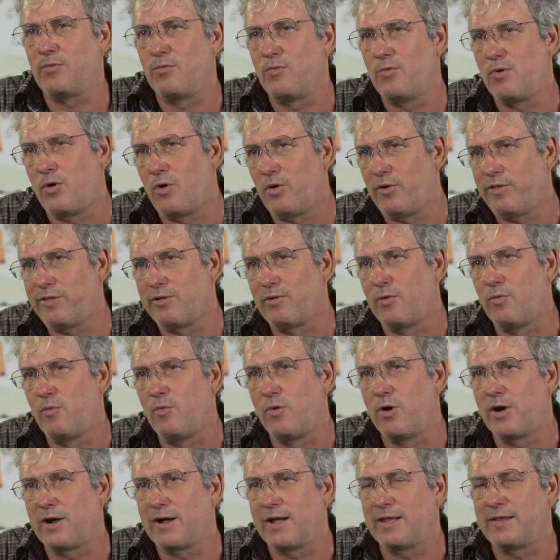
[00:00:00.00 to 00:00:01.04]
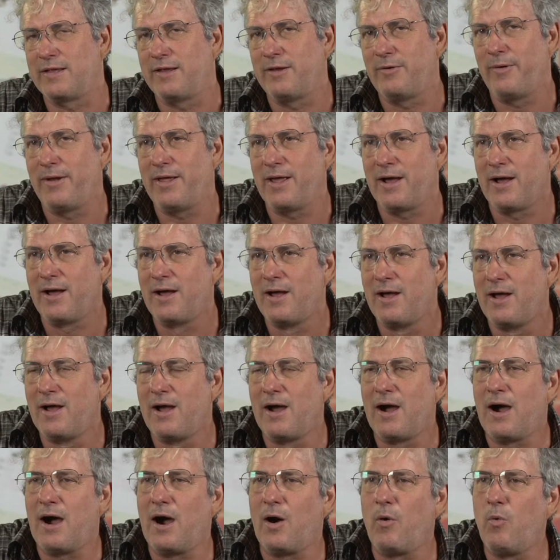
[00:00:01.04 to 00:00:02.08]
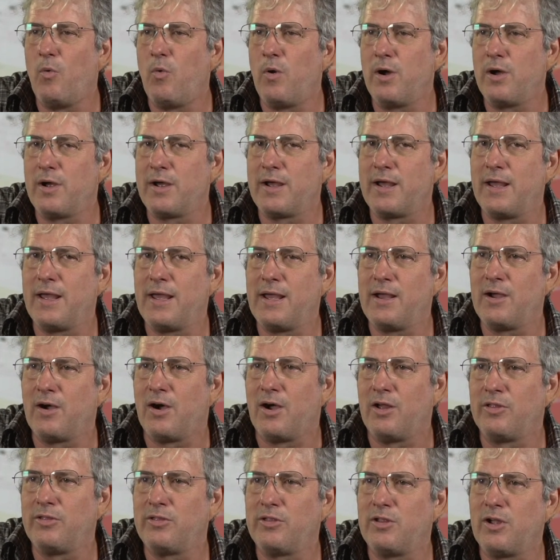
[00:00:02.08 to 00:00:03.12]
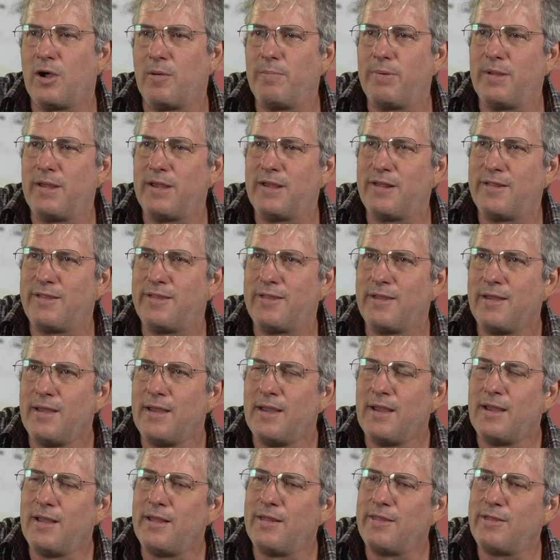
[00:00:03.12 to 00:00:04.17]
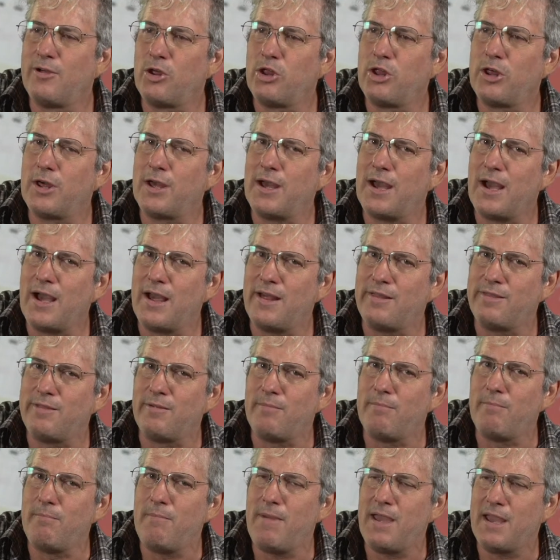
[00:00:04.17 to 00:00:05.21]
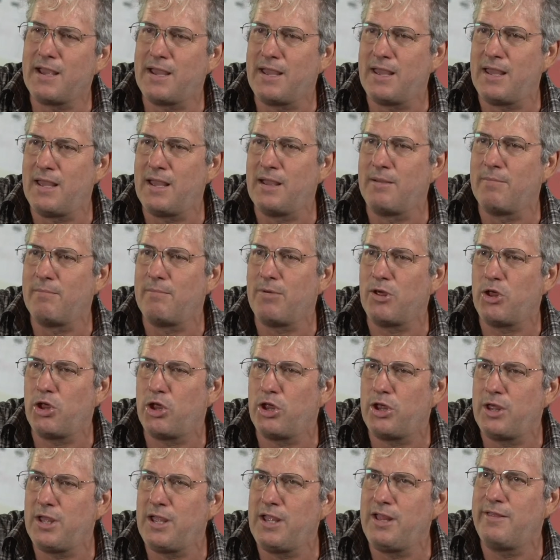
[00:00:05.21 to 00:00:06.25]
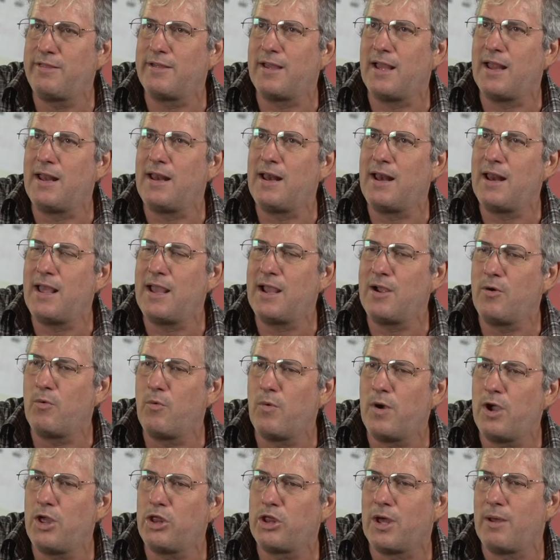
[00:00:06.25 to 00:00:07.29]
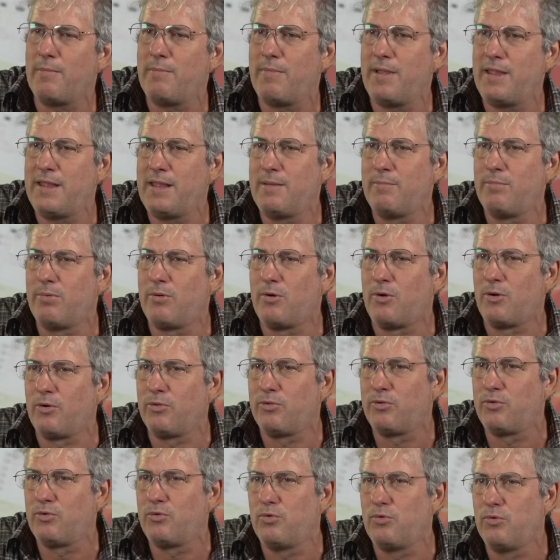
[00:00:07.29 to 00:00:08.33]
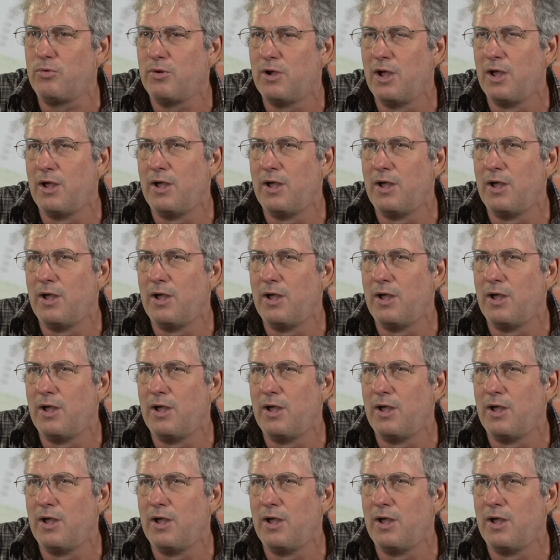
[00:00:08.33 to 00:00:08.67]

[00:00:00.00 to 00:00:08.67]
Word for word: that also work at INRIA are working on topics such as making machines and language amenable to